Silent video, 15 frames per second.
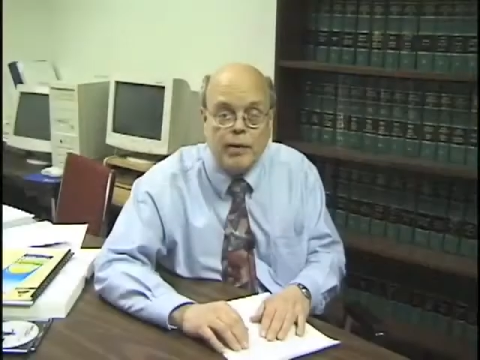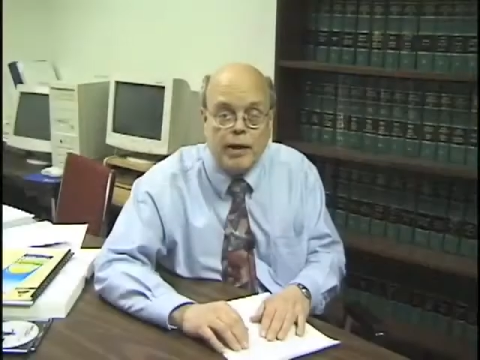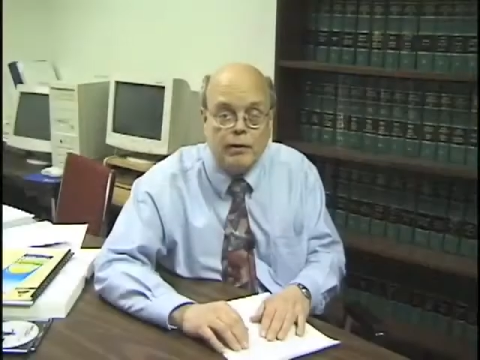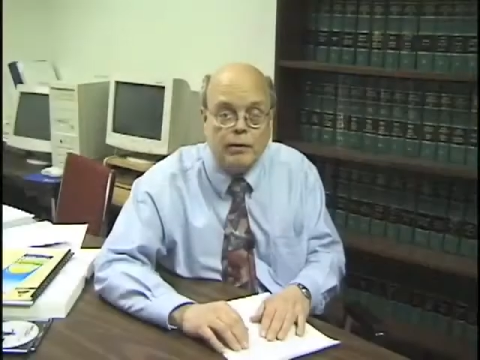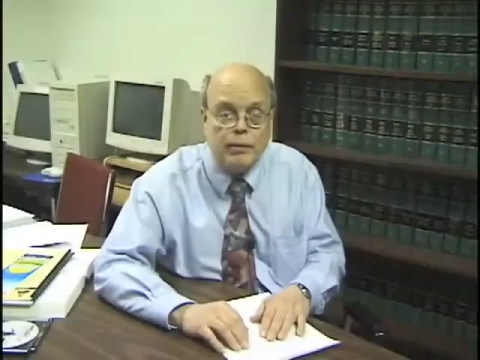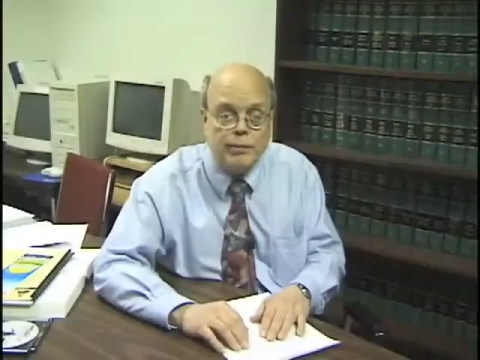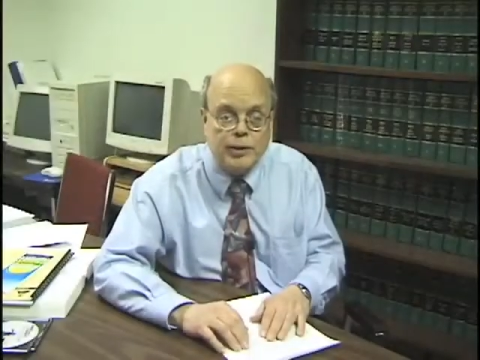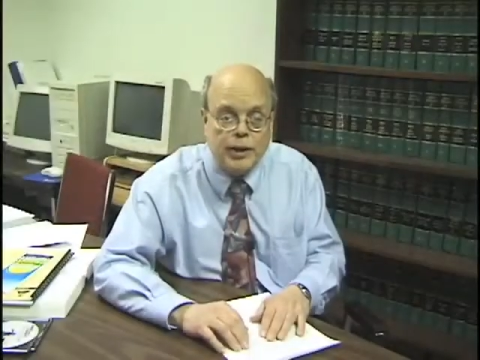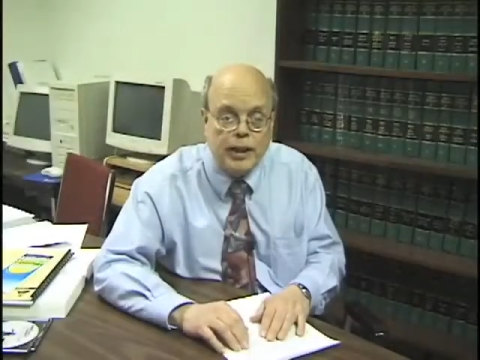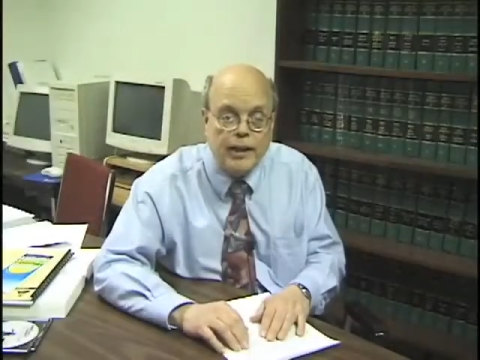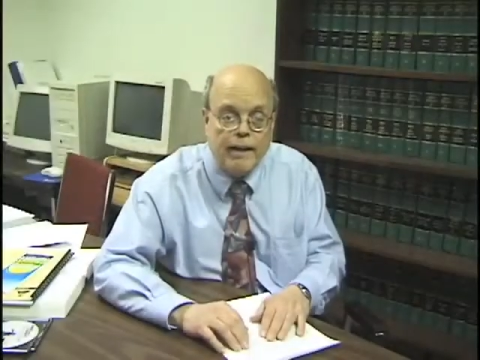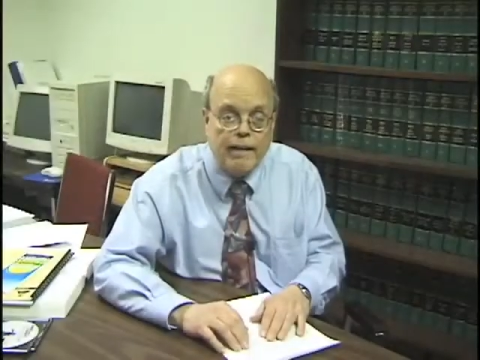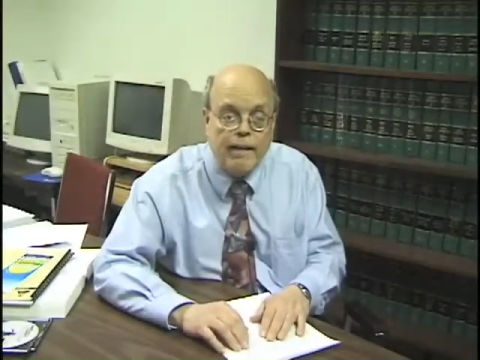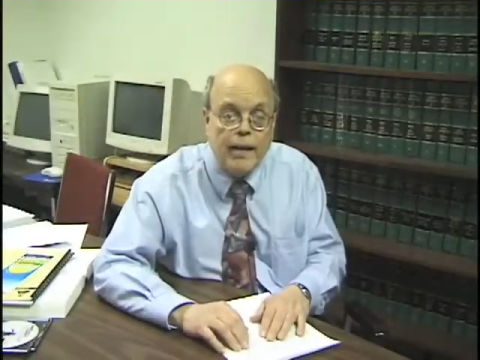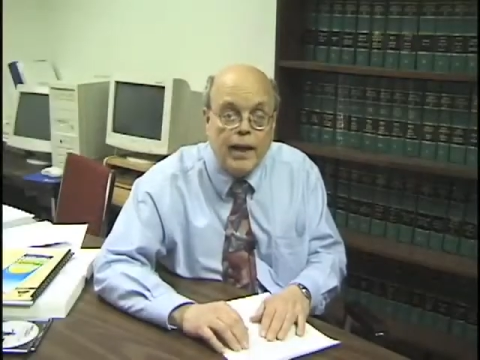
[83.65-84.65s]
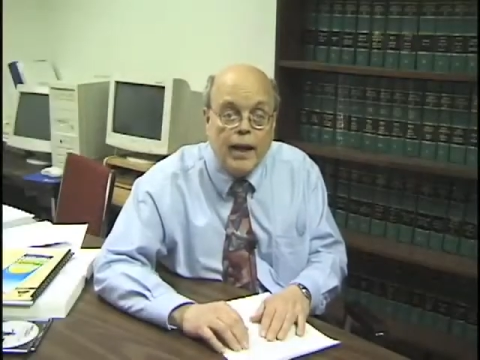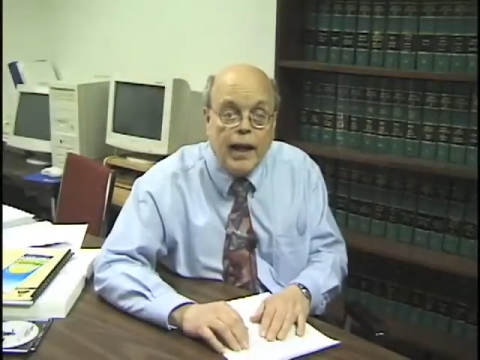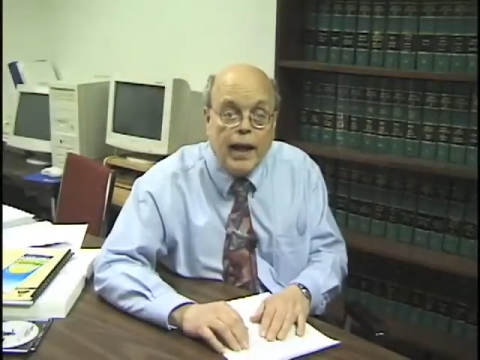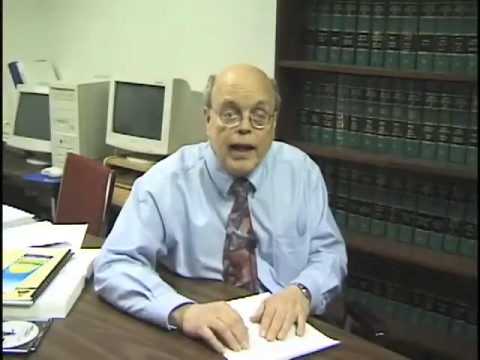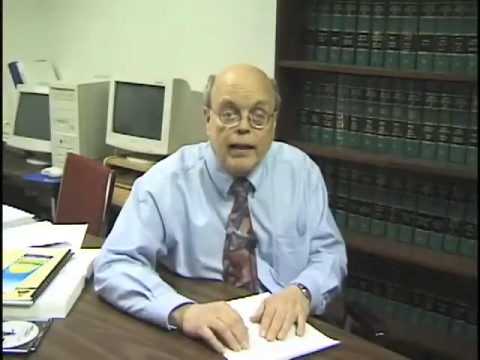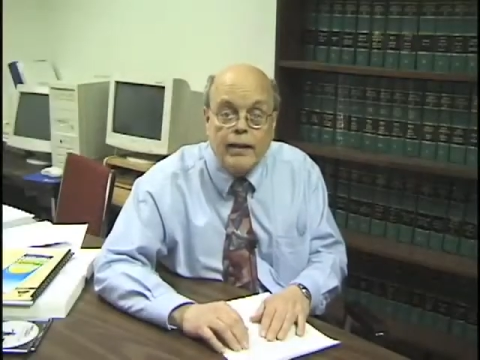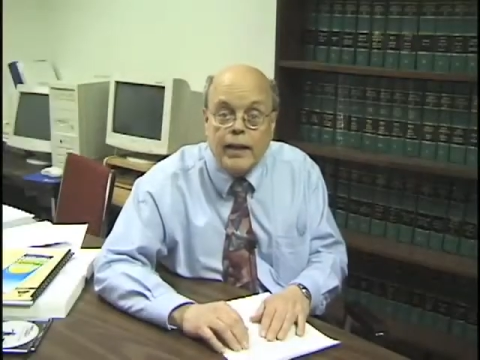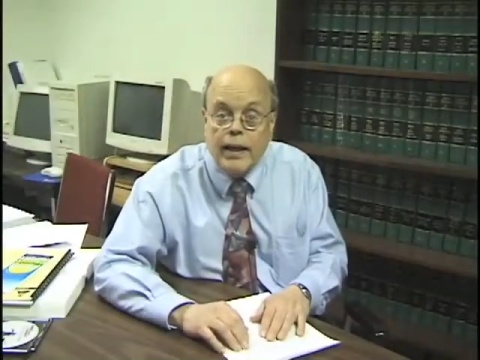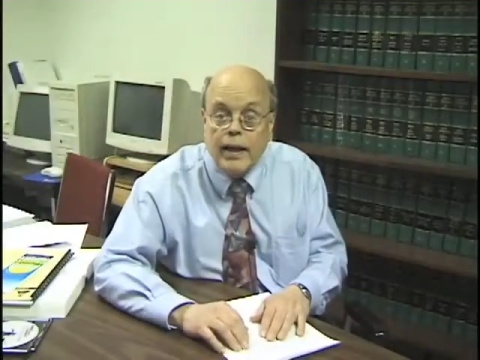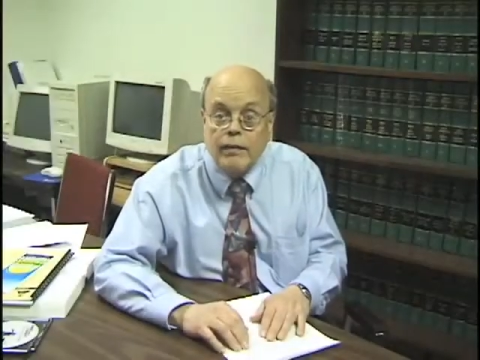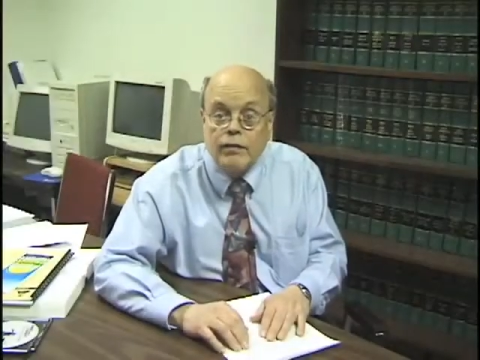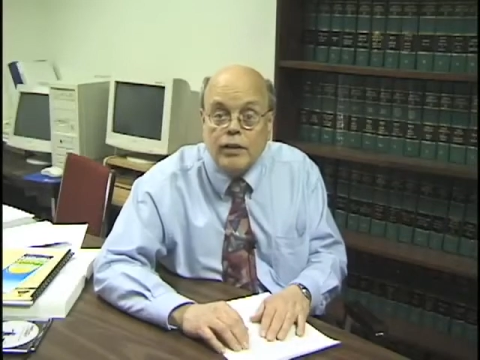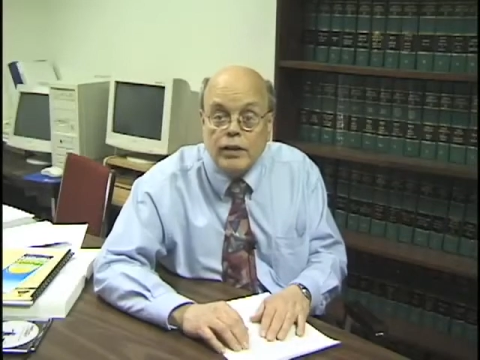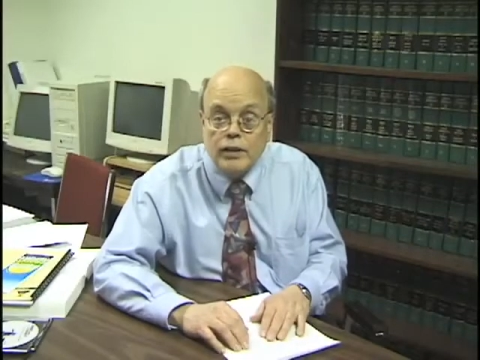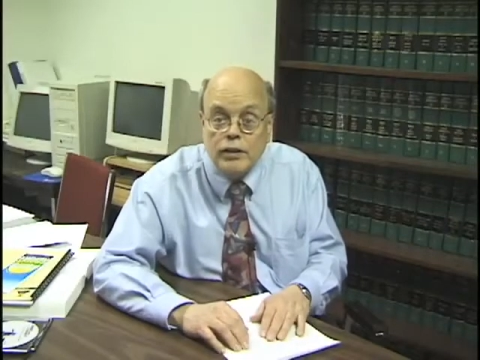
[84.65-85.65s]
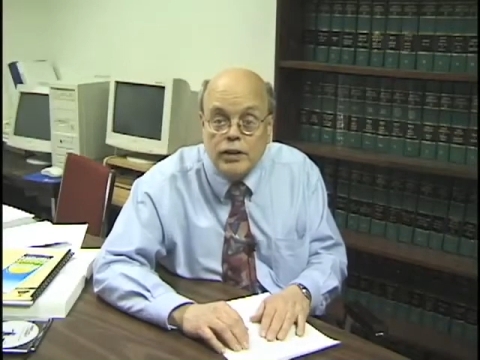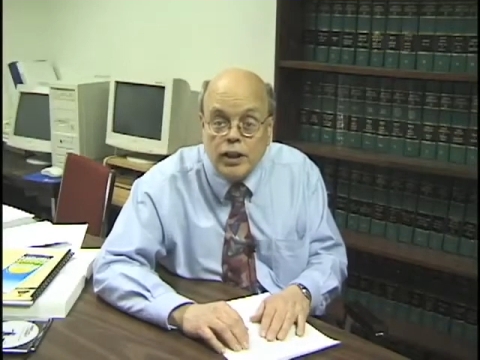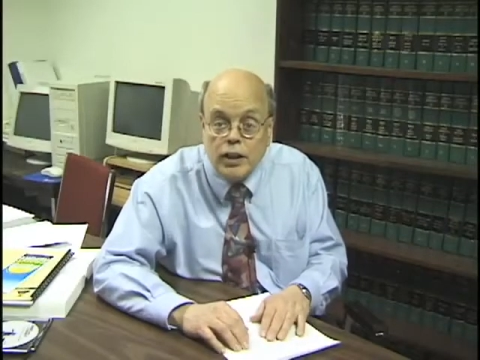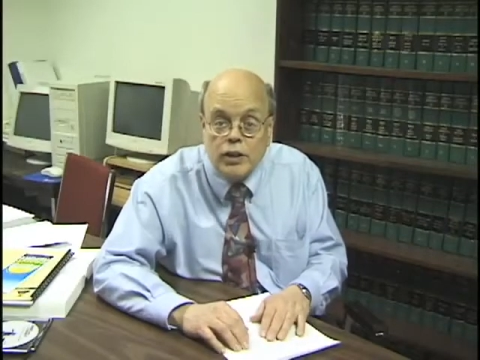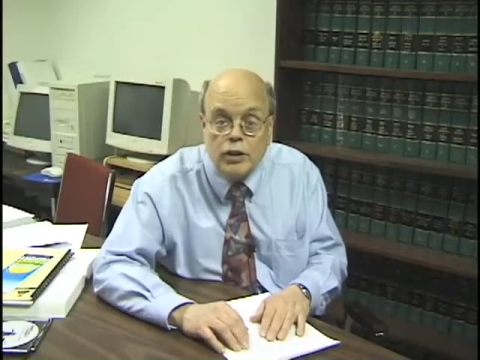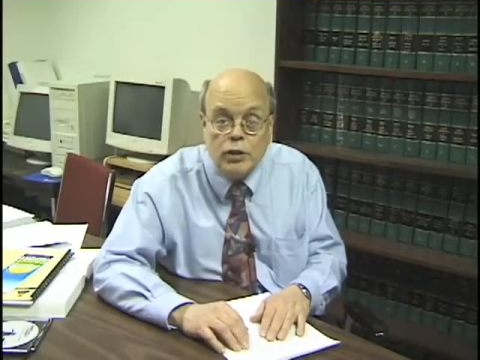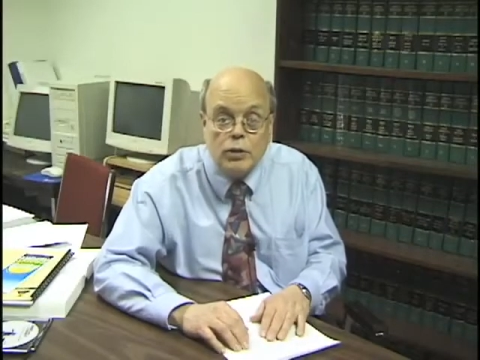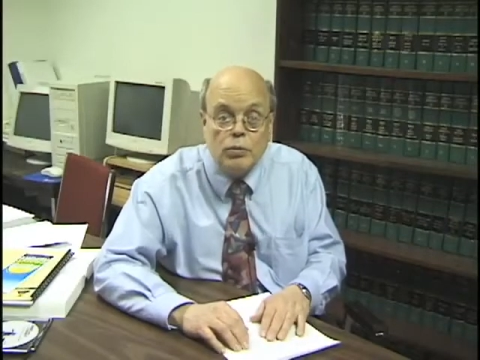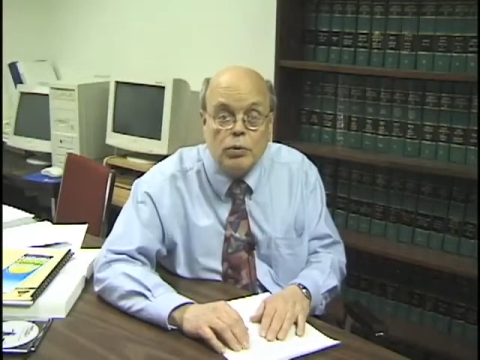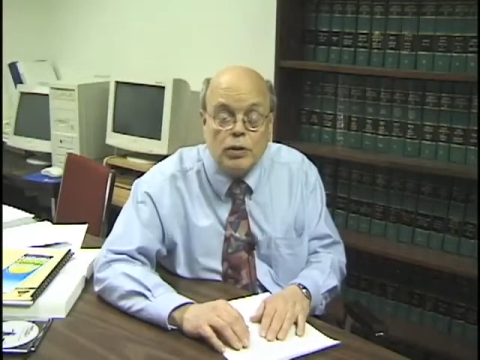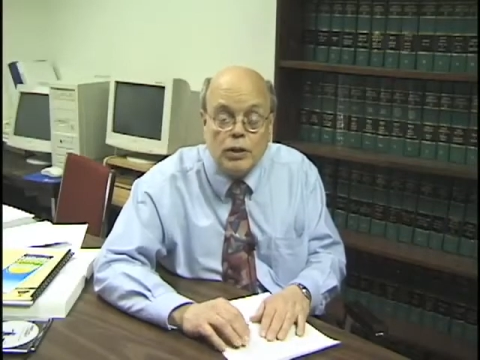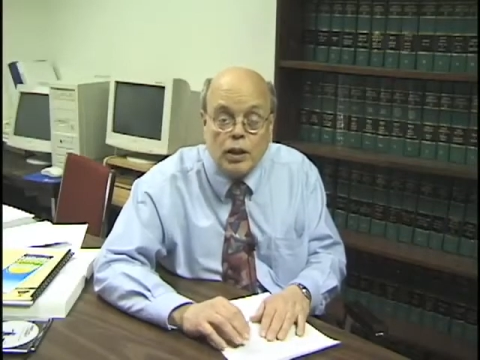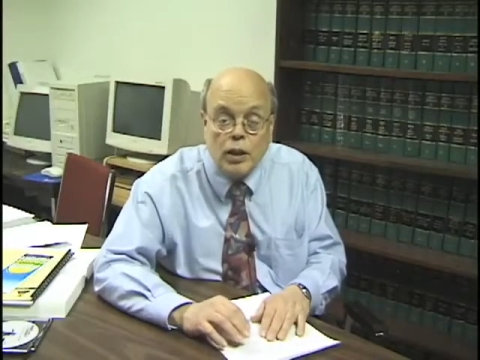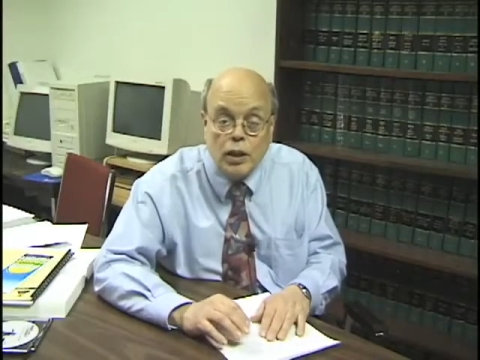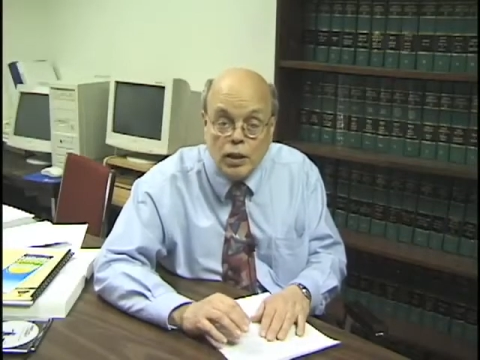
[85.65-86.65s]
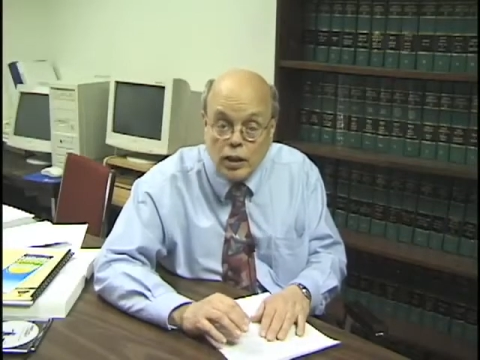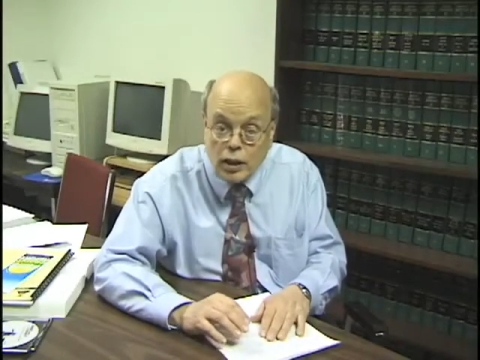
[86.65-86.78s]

bankruptcy, and they have continued with a,